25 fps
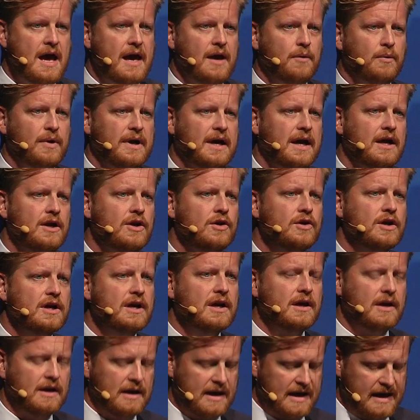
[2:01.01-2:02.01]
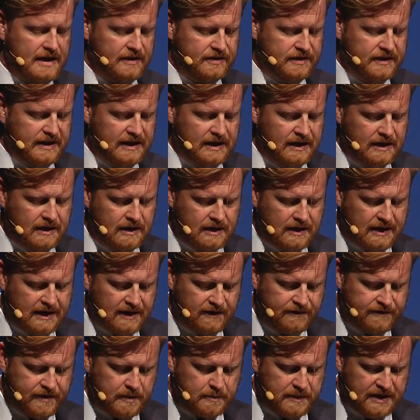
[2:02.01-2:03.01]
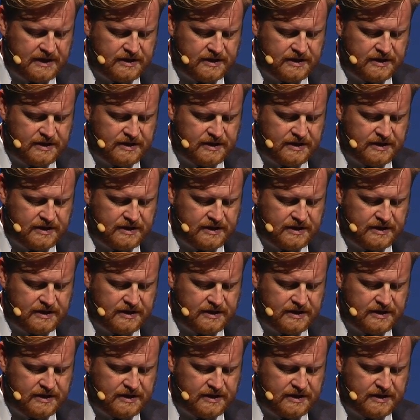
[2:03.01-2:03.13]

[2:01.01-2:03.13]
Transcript: And when I look at the FM